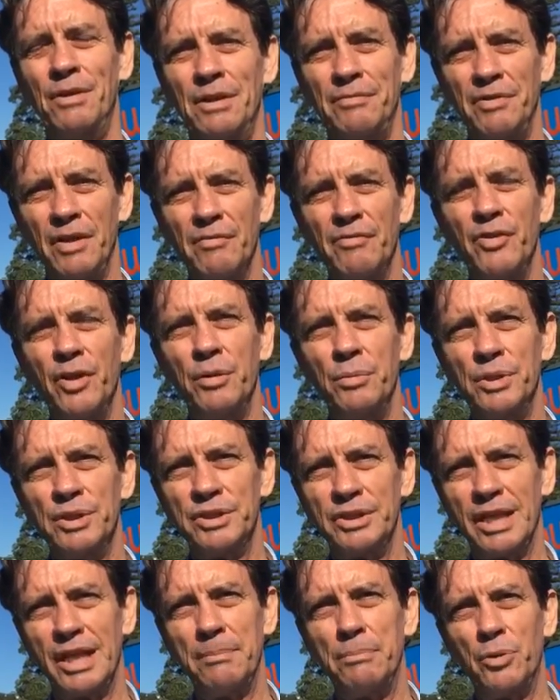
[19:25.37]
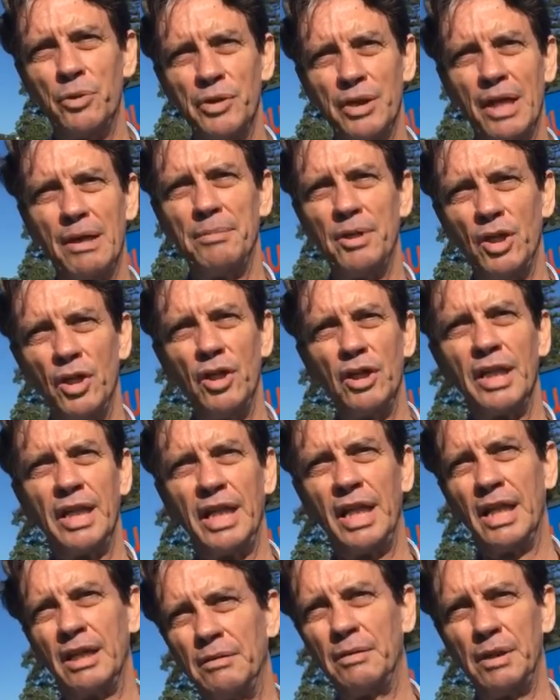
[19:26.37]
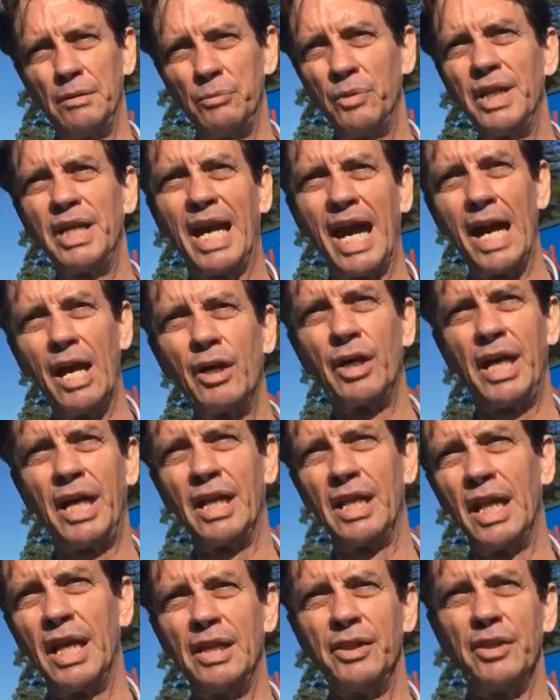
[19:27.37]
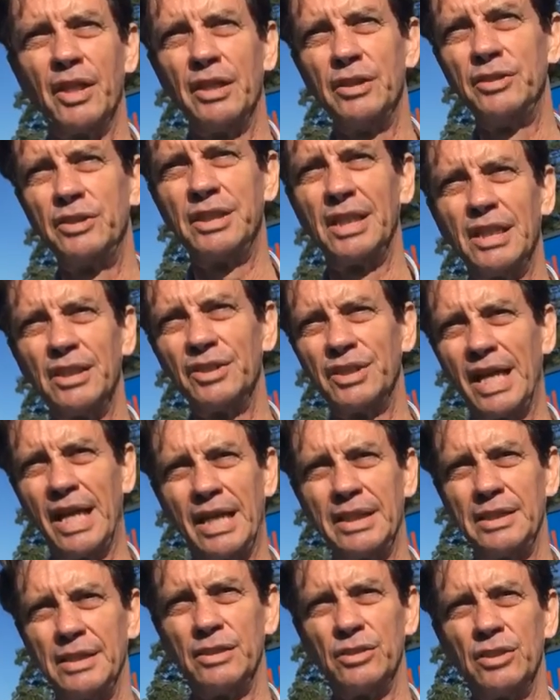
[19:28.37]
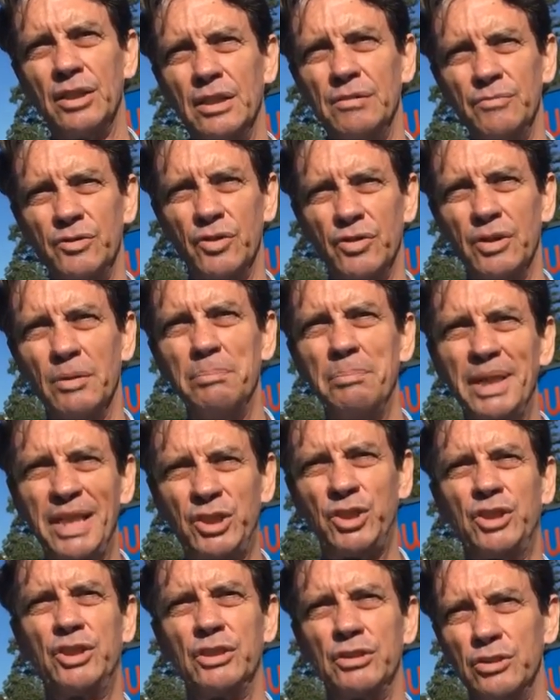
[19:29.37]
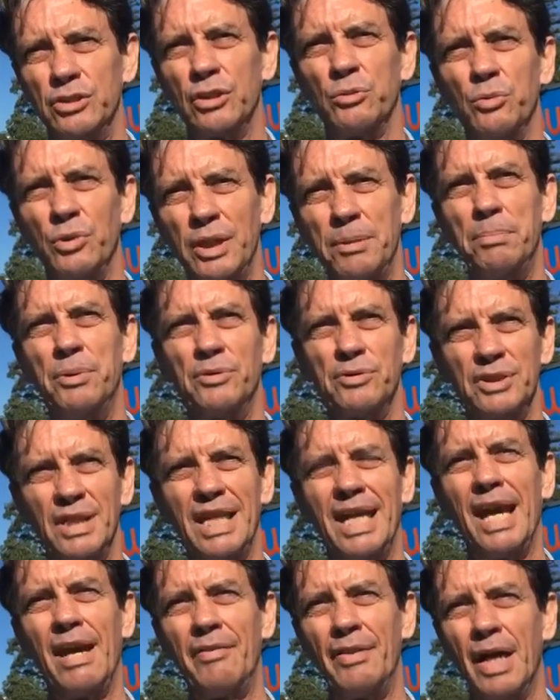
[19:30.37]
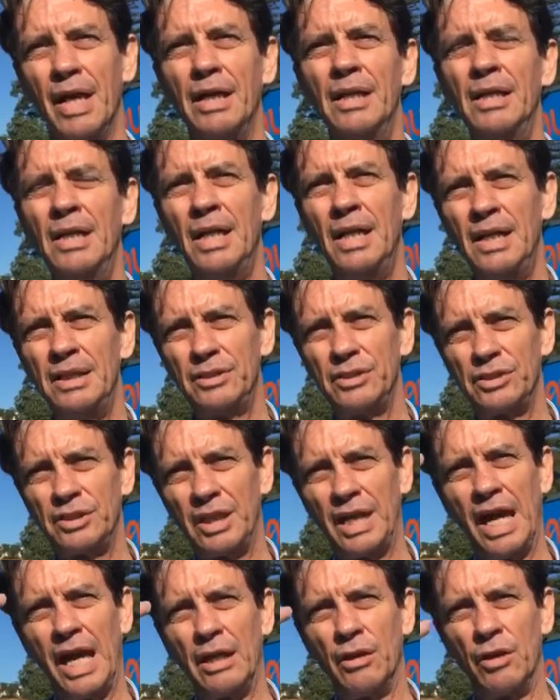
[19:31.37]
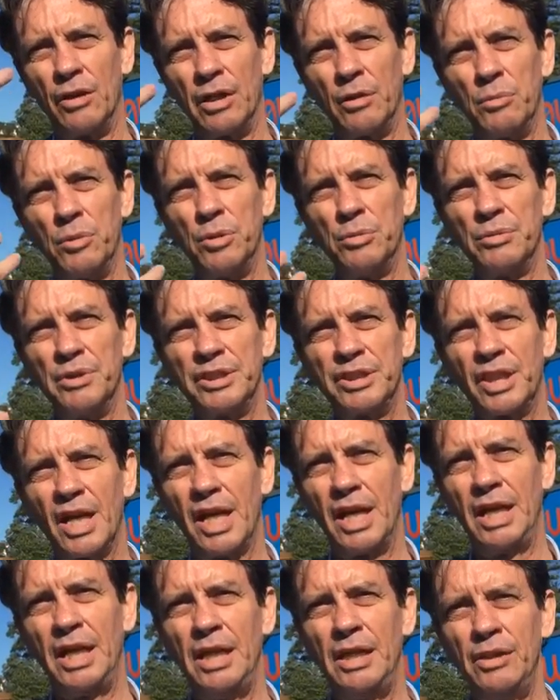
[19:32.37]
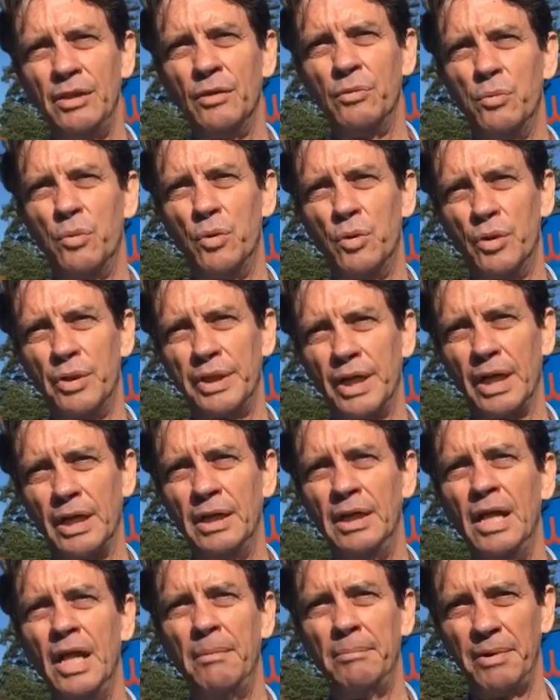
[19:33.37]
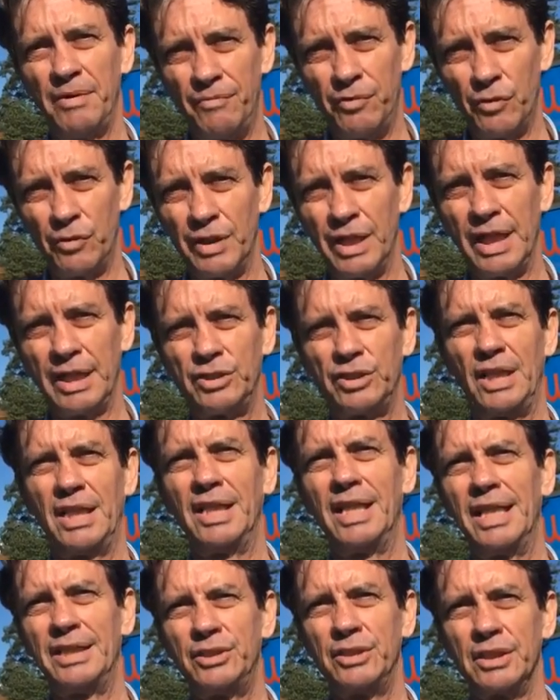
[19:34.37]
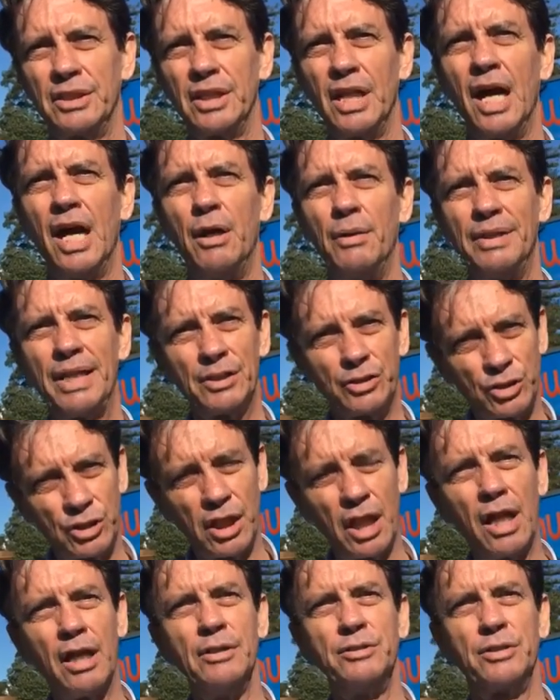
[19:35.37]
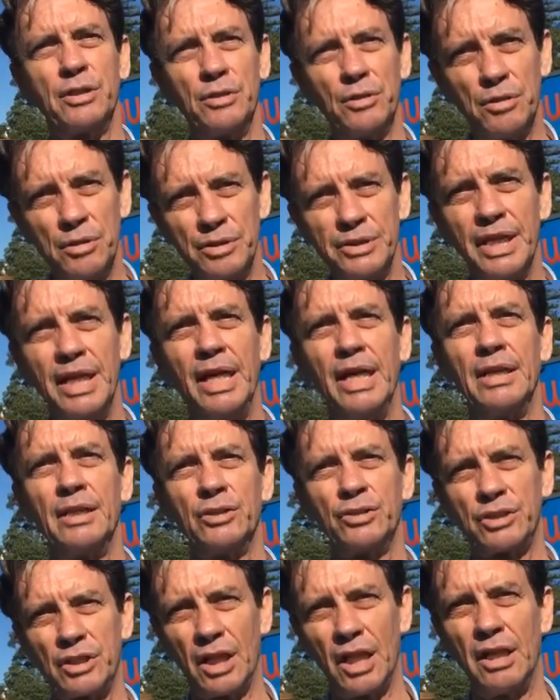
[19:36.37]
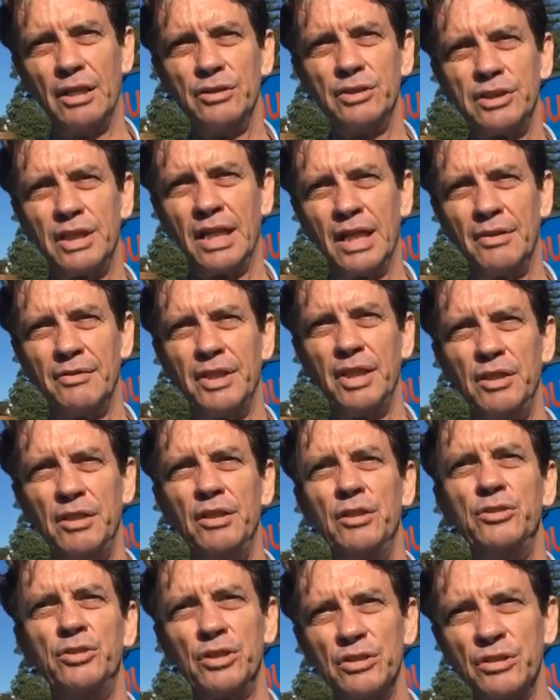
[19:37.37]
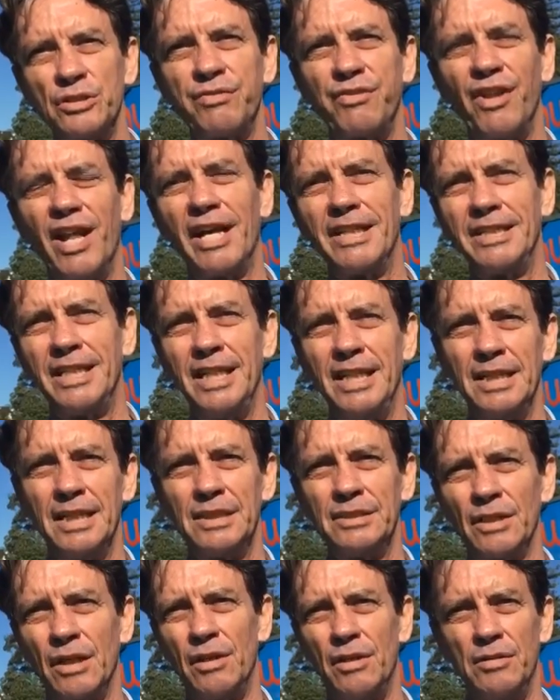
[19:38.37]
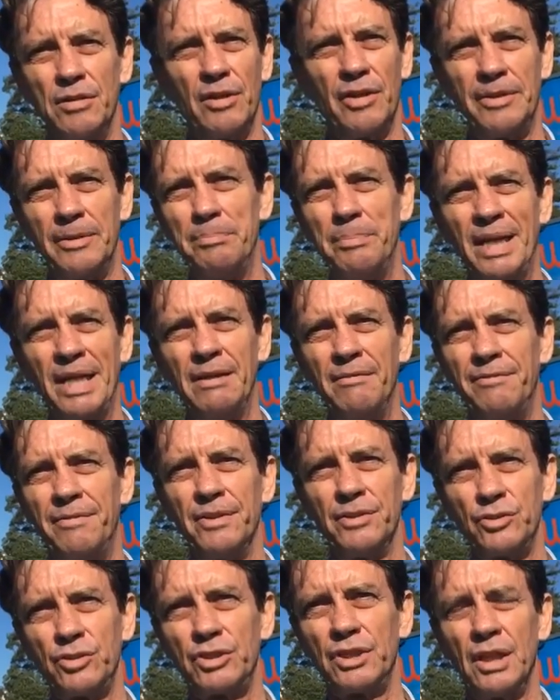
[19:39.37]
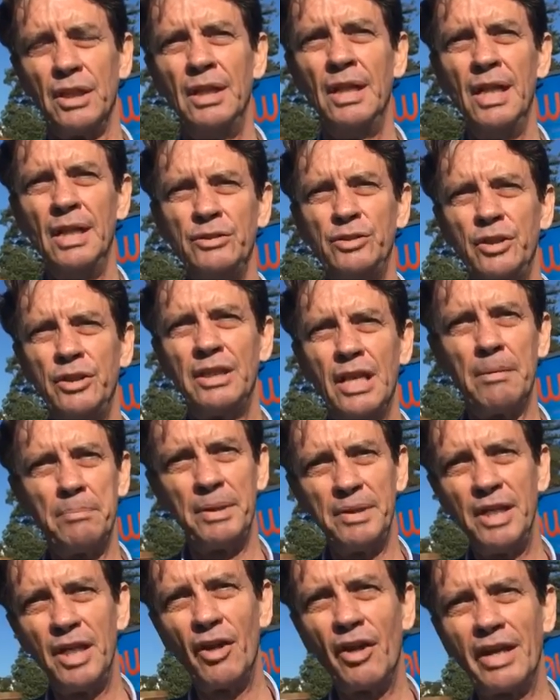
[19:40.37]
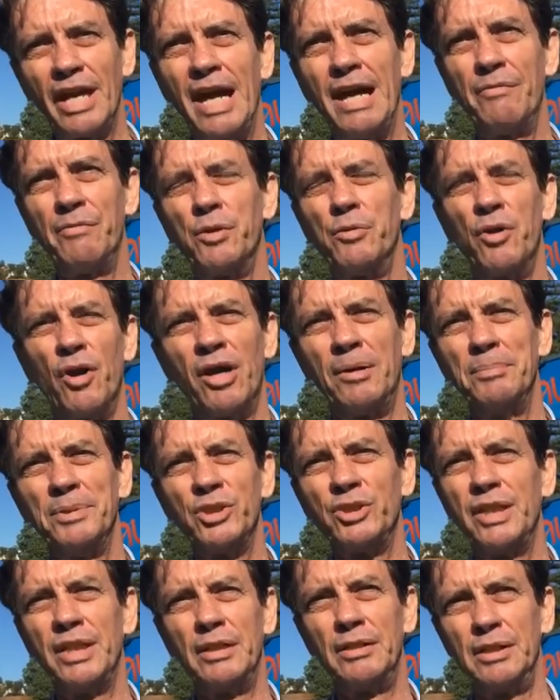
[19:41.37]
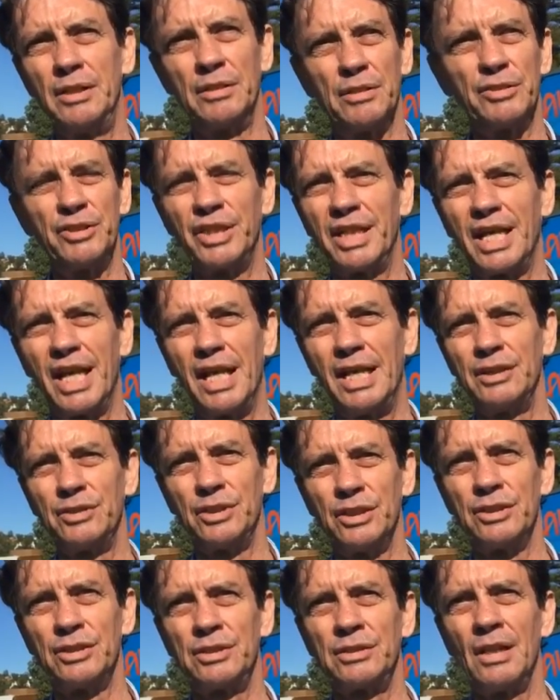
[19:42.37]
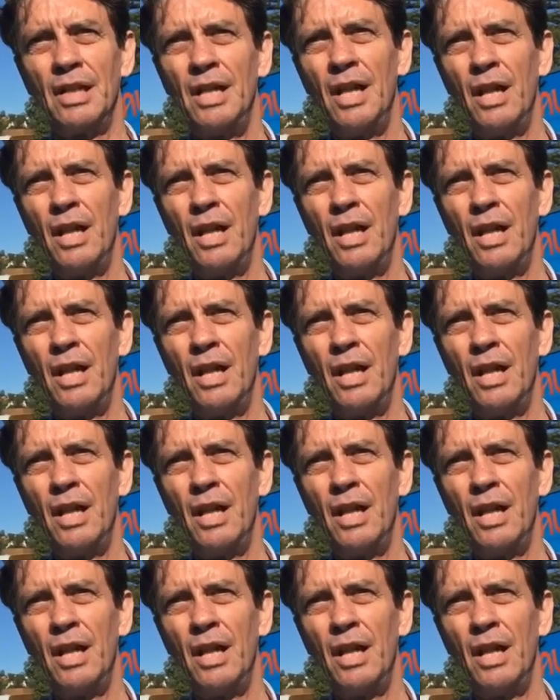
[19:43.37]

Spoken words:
your viewers there brought up earlier, and we calculate those things out in terms of the mixtures that we put together to see how long it will retain the water before it actually lets it go, and that slows it all down. It slows down the nuisance flooding. There's a whole lot of benefits to that, but you've got to have the right materials. You can't just...